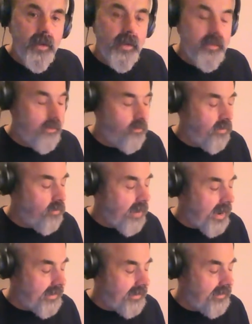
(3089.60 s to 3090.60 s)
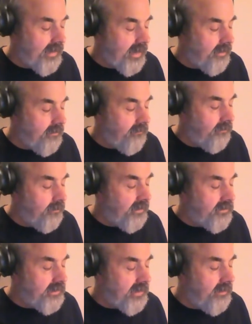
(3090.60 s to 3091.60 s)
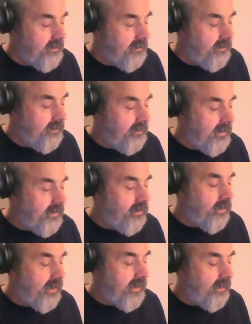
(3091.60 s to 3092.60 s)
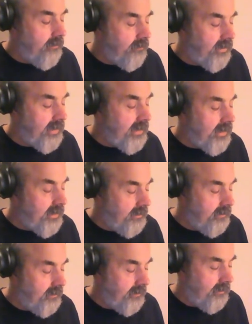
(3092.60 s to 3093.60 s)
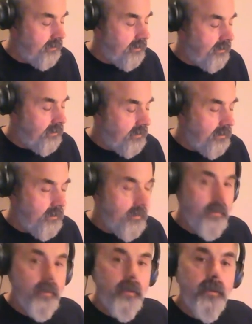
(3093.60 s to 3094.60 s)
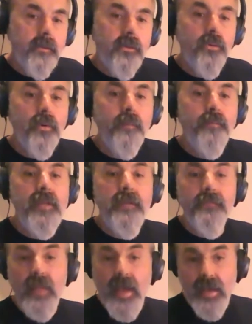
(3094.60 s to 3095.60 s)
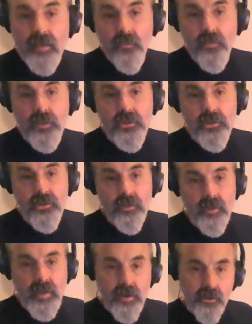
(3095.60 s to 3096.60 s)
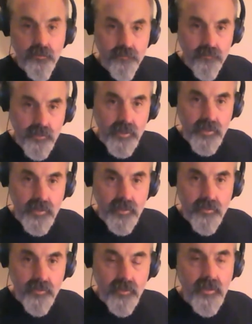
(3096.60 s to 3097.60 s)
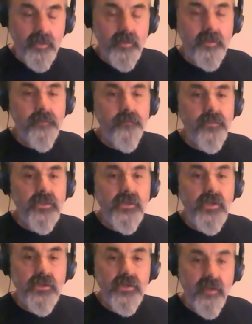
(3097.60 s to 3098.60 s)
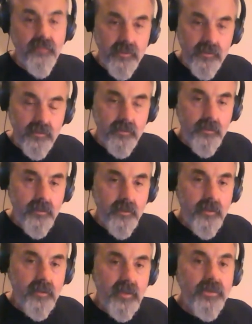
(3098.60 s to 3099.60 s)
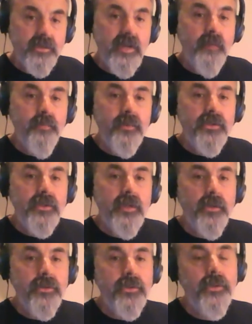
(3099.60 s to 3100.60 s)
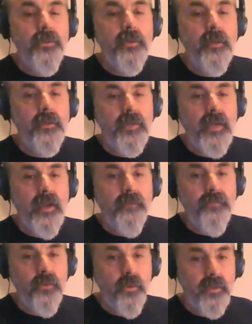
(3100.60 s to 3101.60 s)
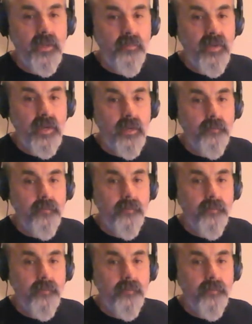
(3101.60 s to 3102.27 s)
And then we're walking down from the C to a B, to a B flat, which now you're playing a C 7th double stop, which tells you there's a F chord coming up.